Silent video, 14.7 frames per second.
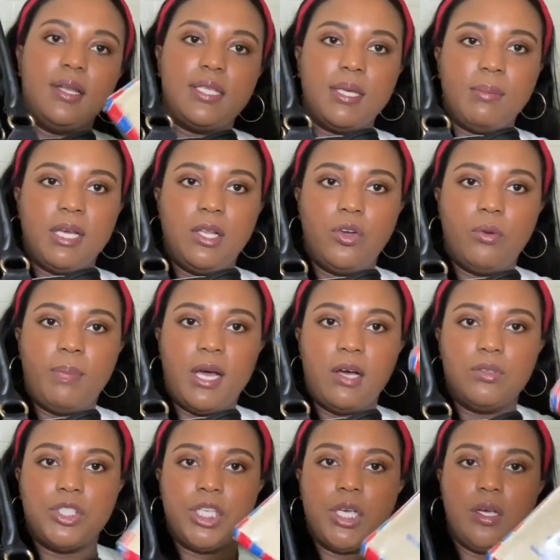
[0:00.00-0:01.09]
I take my little
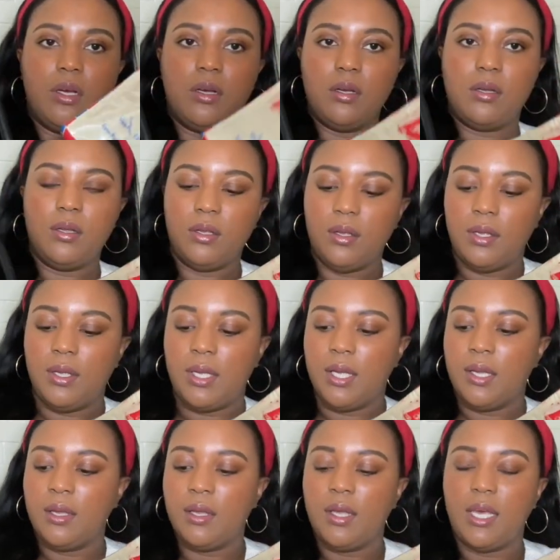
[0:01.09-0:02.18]
pouch here.
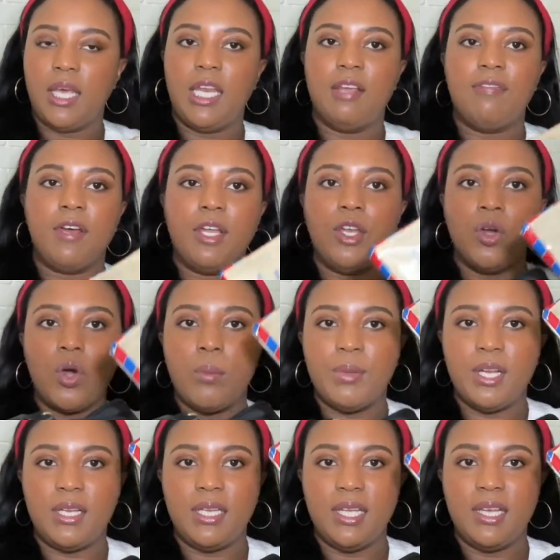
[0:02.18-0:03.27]
And if I know I'm
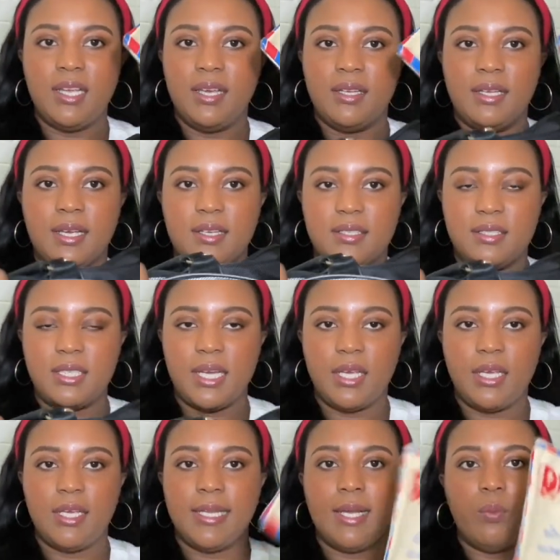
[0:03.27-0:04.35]
gonna need it in like a
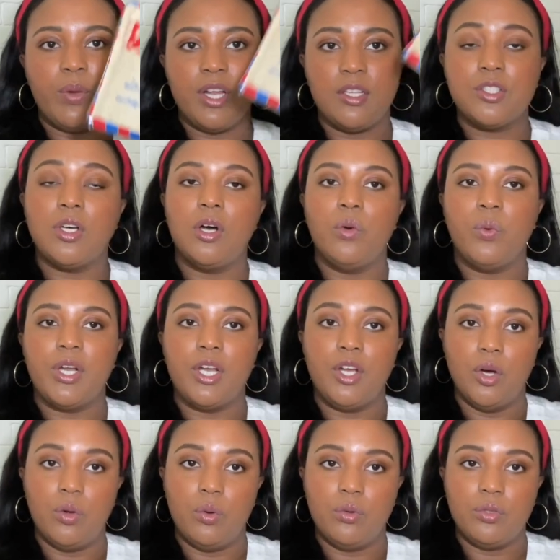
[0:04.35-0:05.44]
second, like when I talk, when I
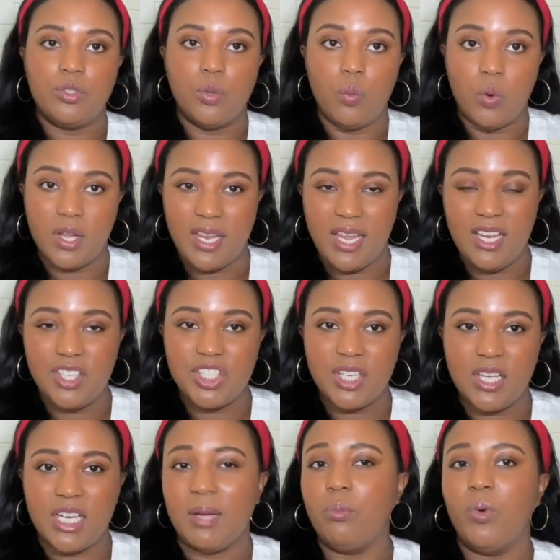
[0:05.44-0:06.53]
go to one agent
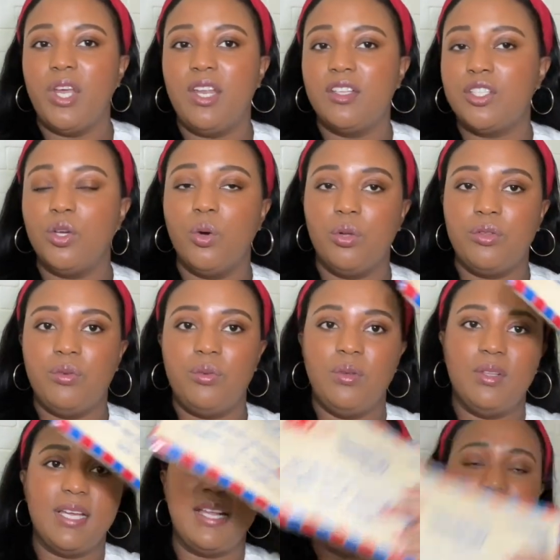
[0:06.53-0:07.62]
and I'm waiting to go
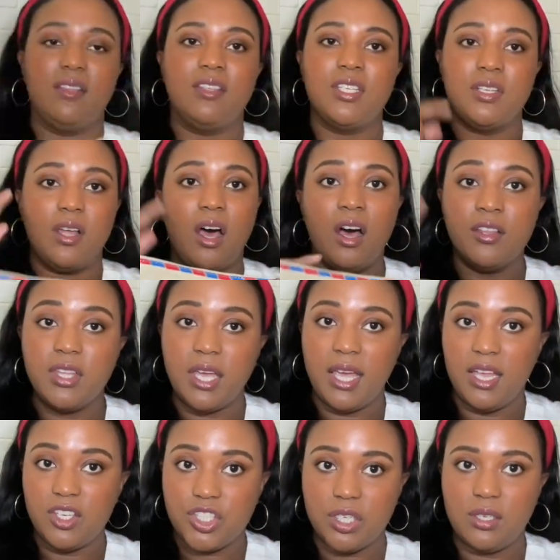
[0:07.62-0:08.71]
to at, to the other
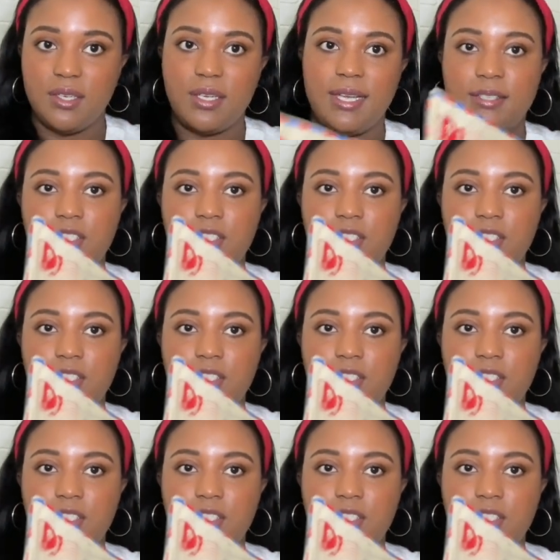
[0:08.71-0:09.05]
agent at